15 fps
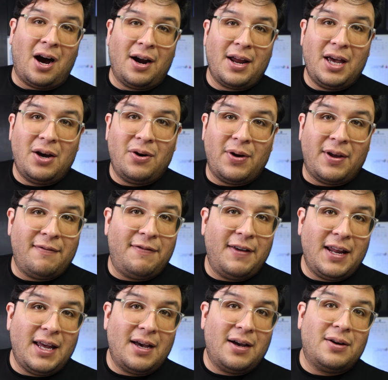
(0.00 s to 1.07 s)
audio and
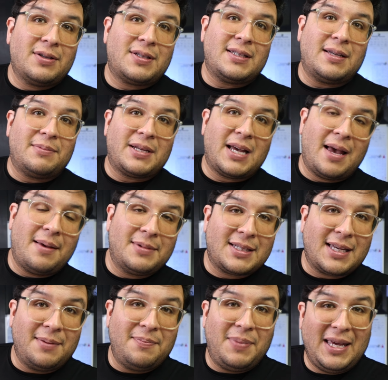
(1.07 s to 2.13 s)
video sometimes
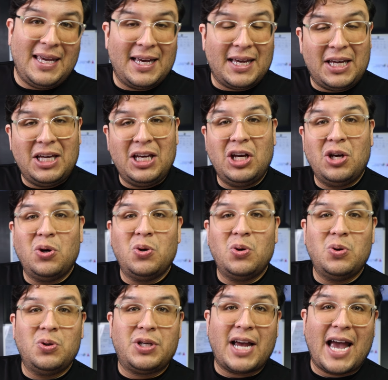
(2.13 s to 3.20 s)
can be a
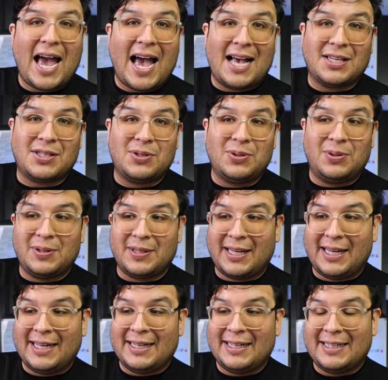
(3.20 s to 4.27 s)
huge hassle
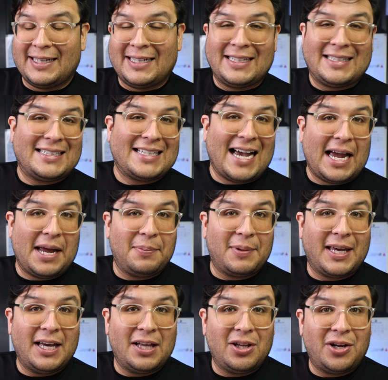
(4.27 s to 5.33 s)
and a time
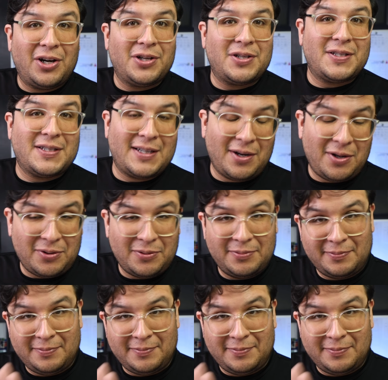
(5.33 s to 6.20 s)
killer. So